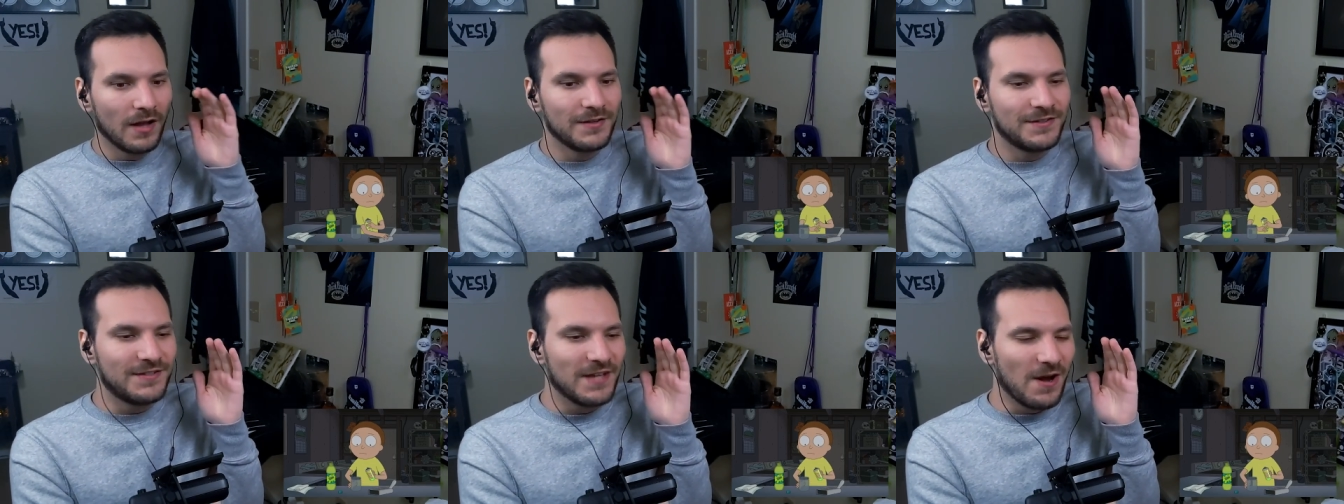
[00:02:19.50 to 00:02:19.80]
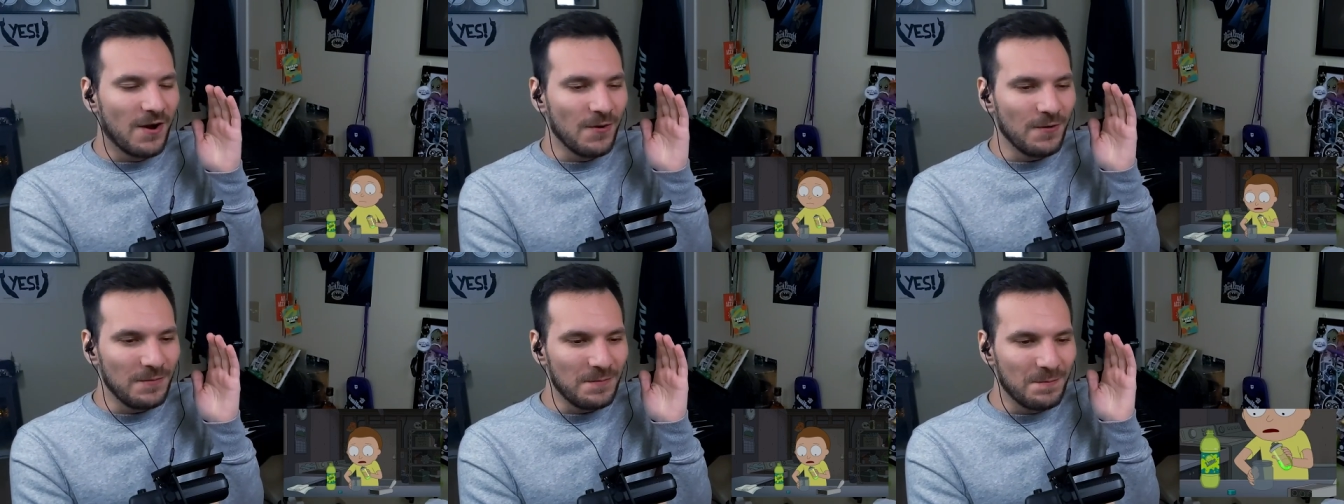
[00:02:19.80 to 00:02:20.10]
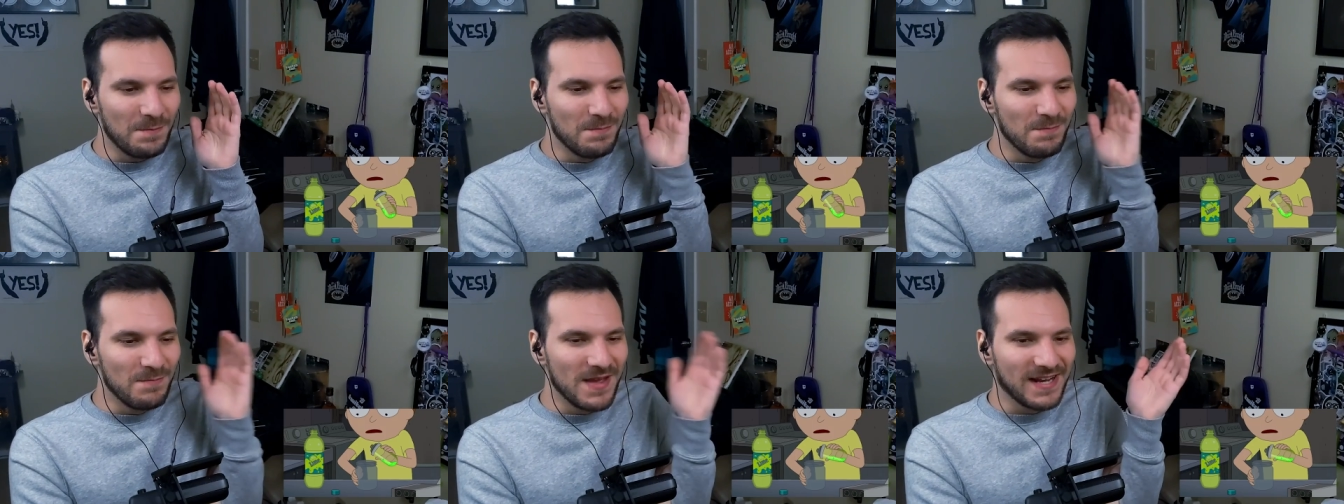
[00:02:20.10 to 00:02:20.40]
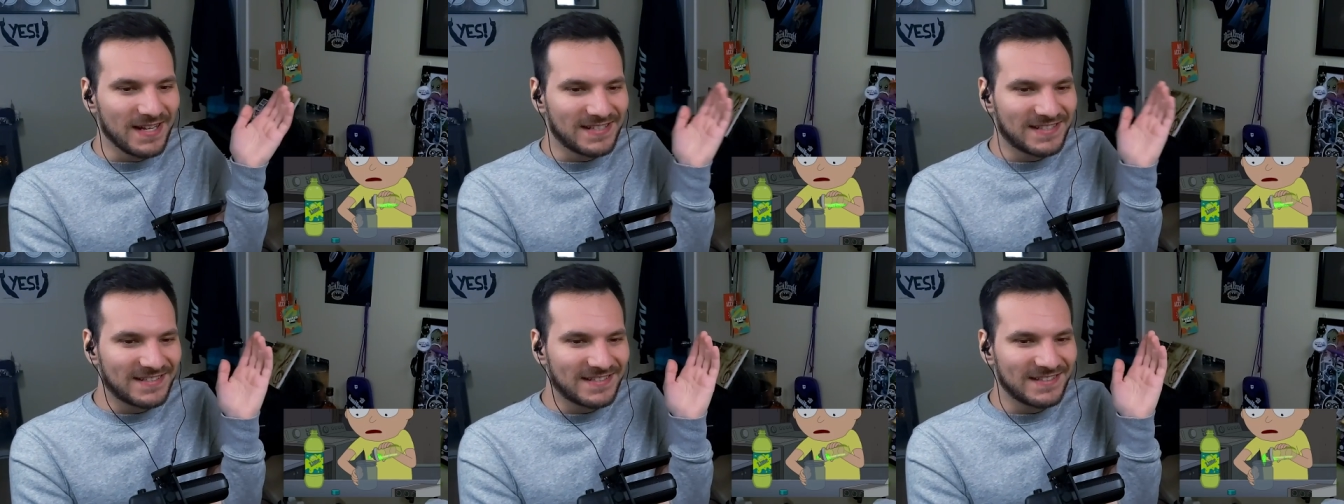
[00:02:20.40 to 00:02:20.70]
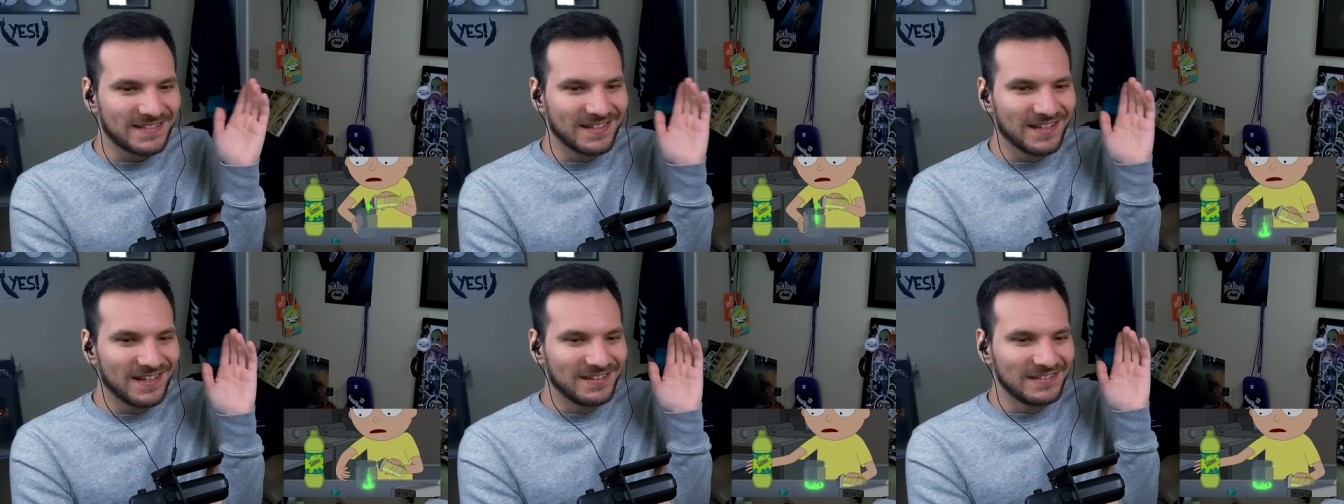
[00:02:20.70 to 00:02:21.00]
Don't
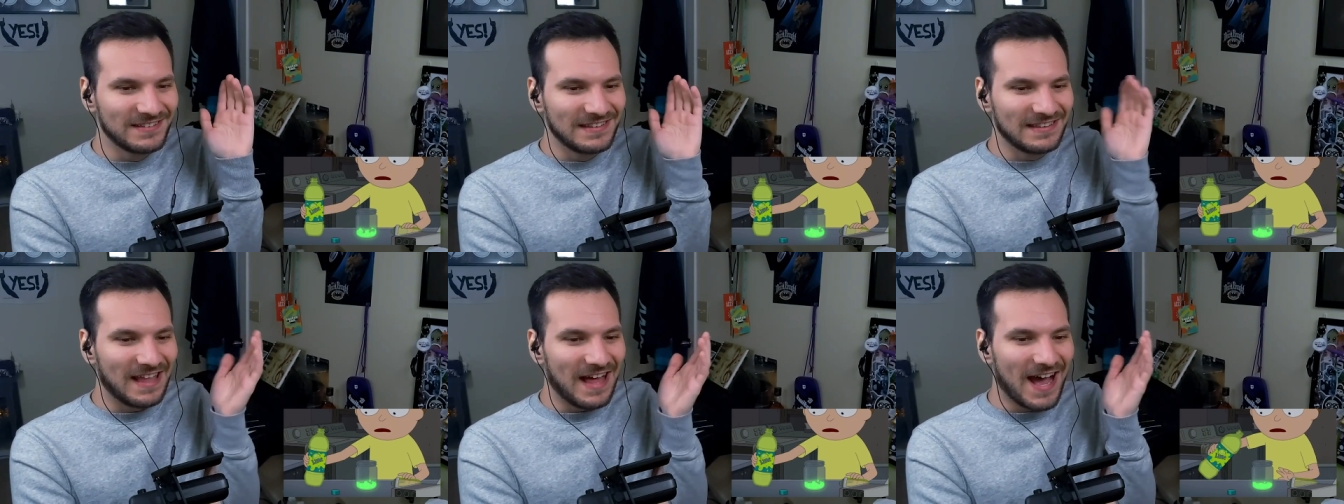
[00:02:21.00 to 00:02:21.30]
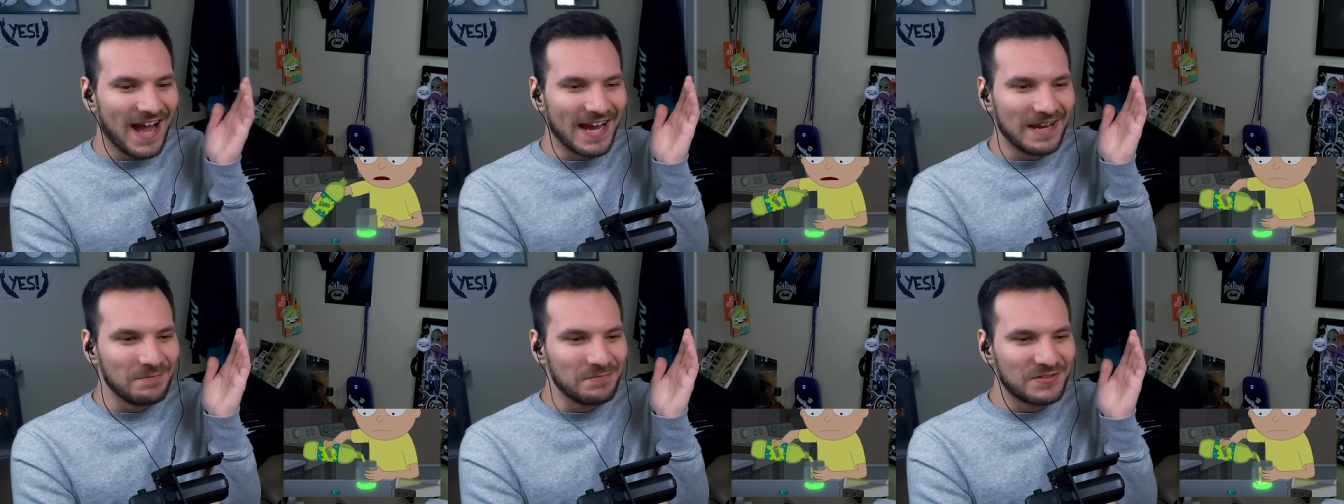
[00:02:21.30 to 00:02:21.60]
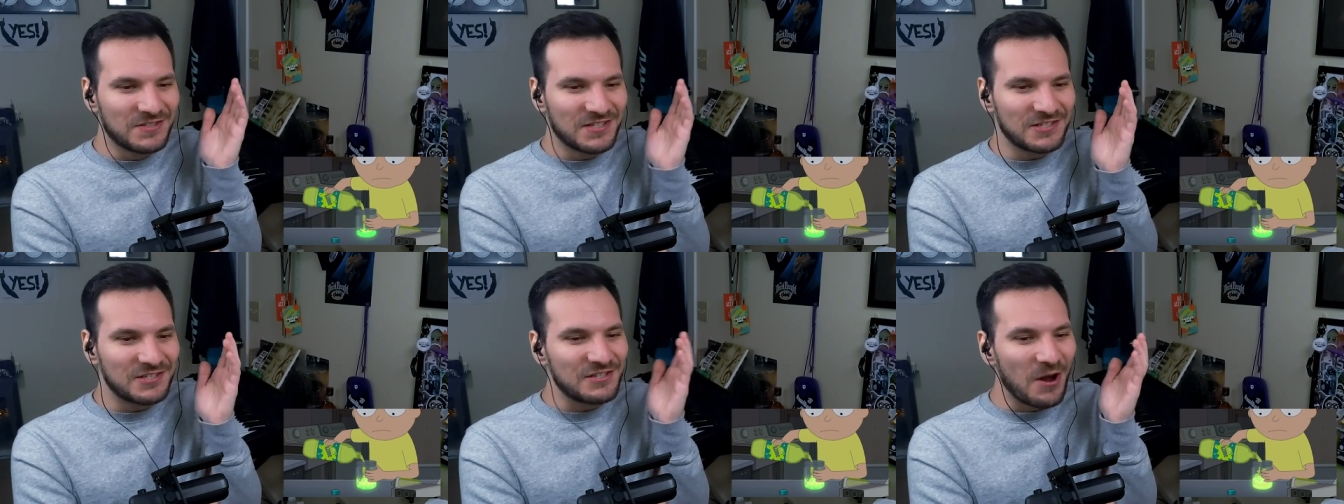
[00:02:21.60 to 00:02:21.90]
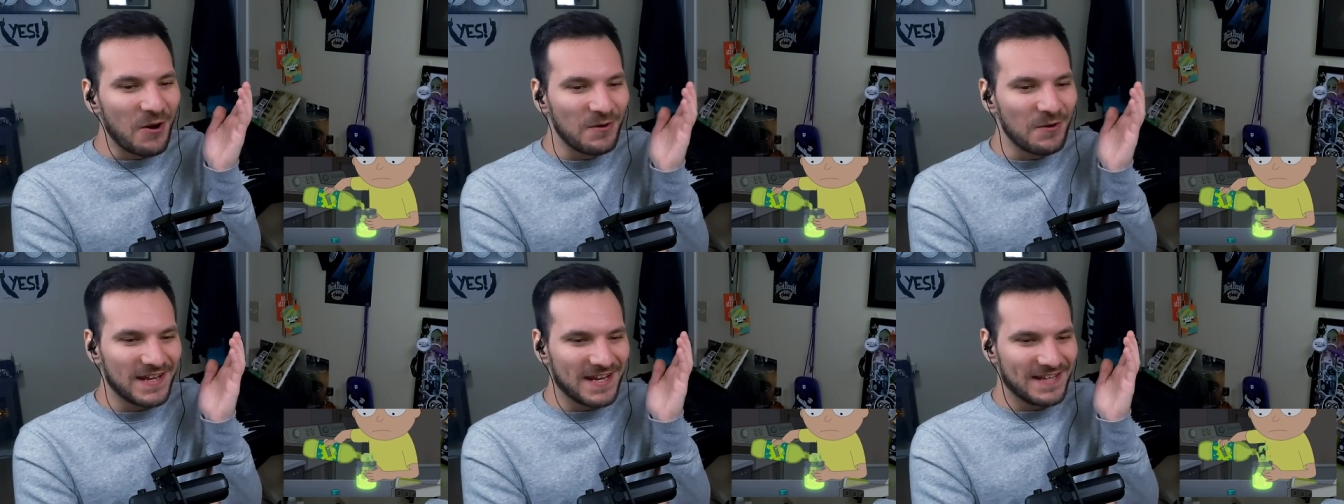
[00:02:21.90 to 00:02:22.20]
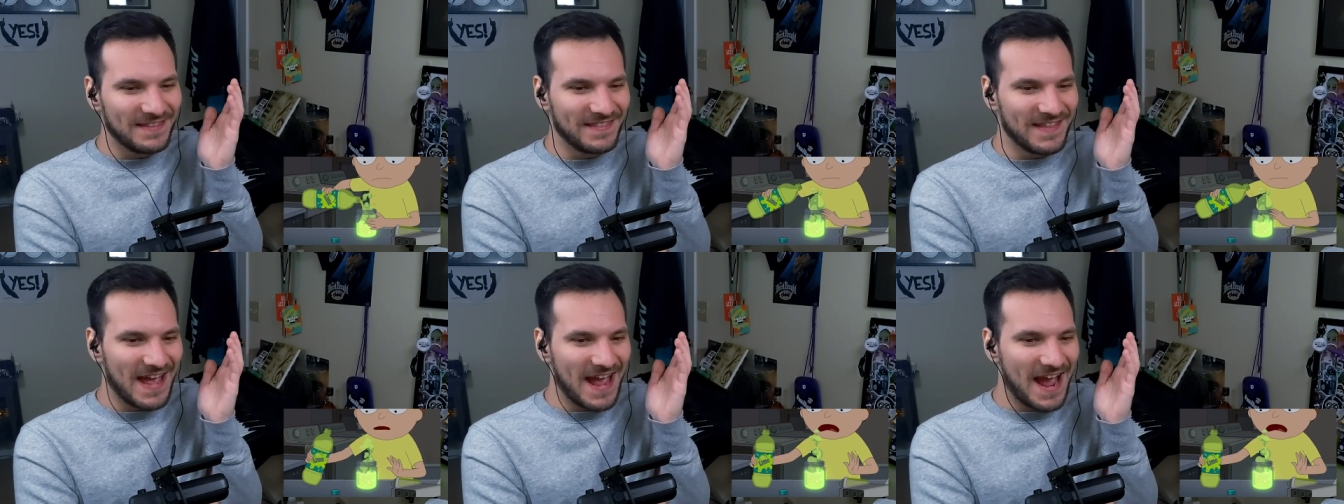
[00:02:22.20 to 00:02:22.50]
mix lime soda
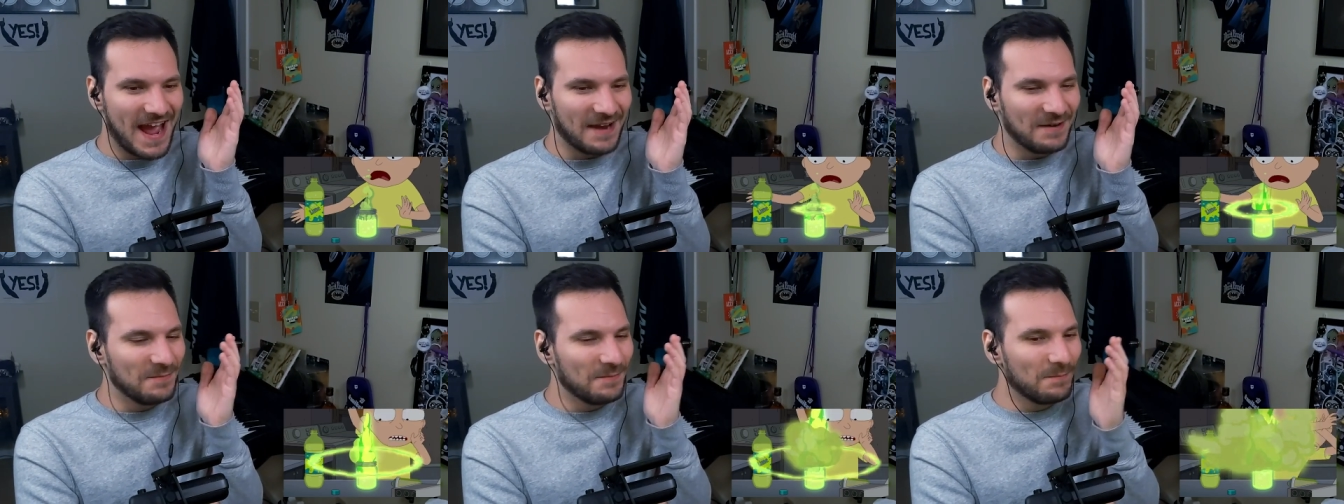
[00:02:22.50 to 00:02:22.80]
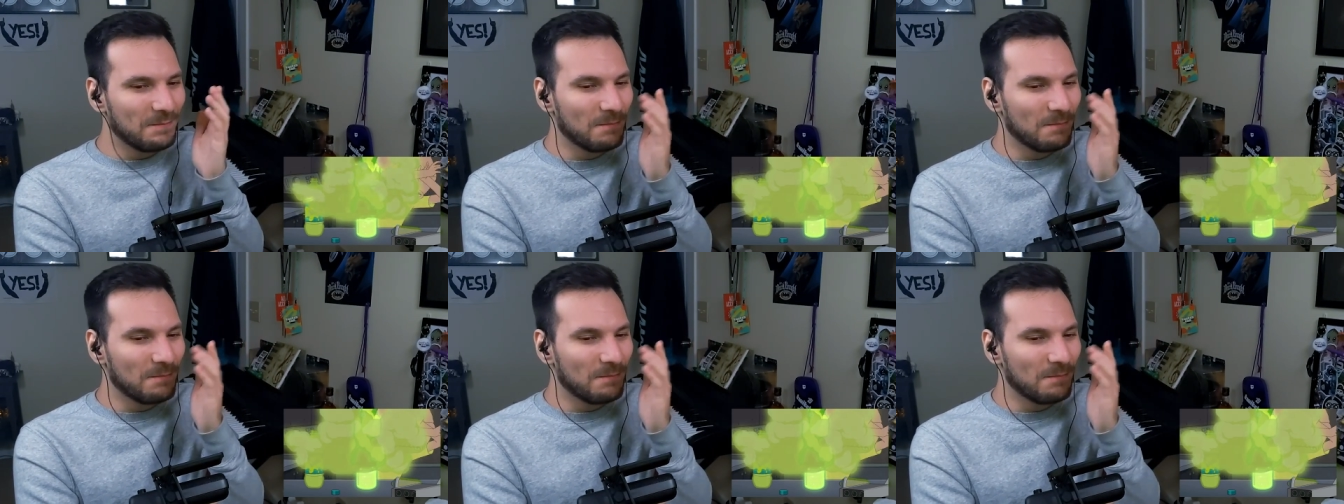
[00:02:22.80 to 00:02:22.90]
in that!